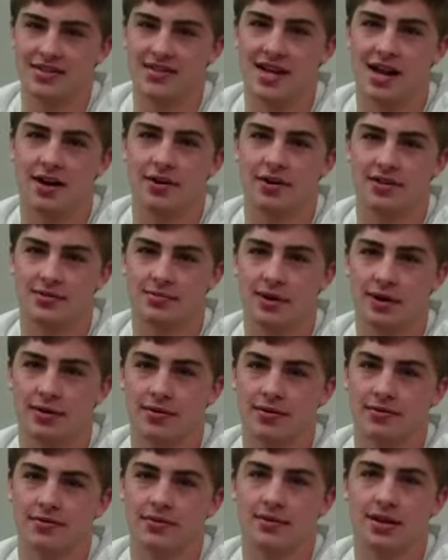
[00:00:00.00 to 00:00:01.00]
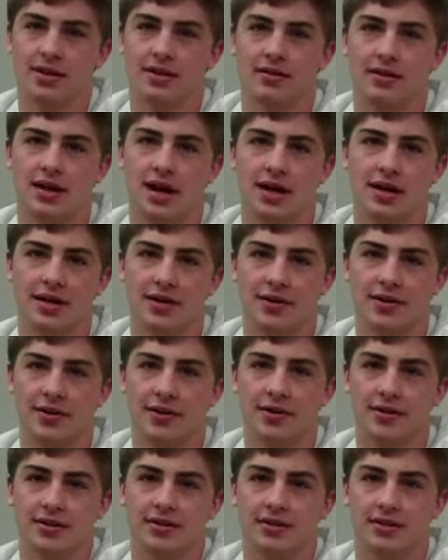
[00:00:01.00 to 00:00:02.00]
It's not always about how you
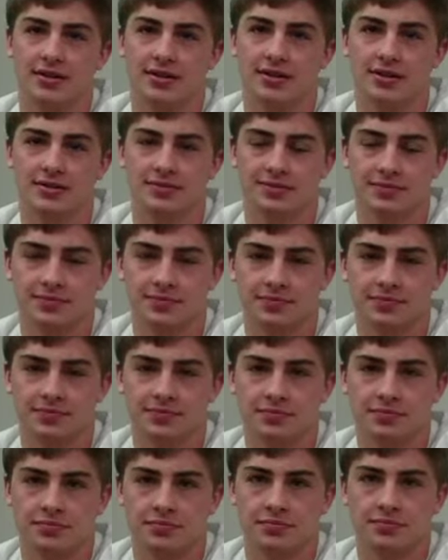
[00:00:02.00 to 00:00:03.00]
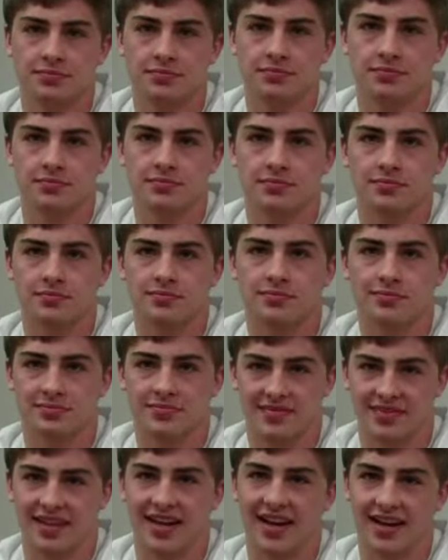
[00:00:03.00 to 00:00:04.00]
do. Yeah, more with the
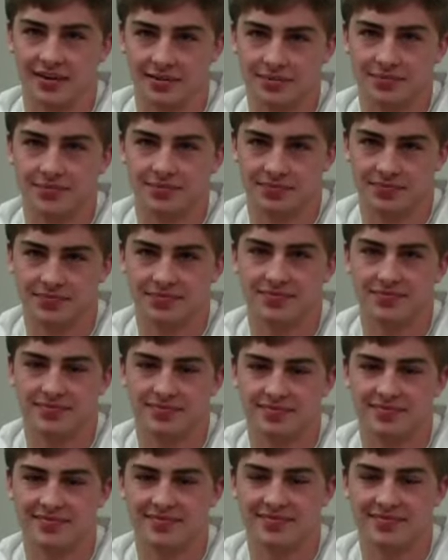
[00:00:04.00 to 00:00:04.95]
teammates and the practices and...